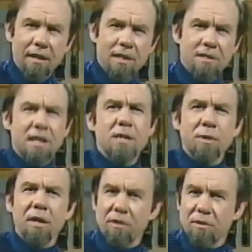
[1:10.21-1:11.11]
These days
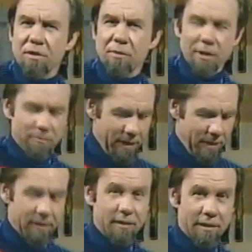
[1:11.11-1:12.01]
we don't do so much
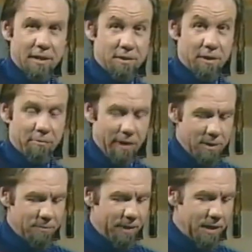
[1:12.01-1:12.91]
fighting, at least not
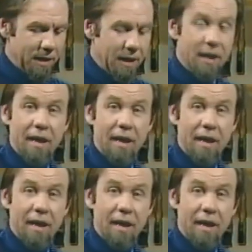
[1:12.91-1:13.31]
arranged fighting,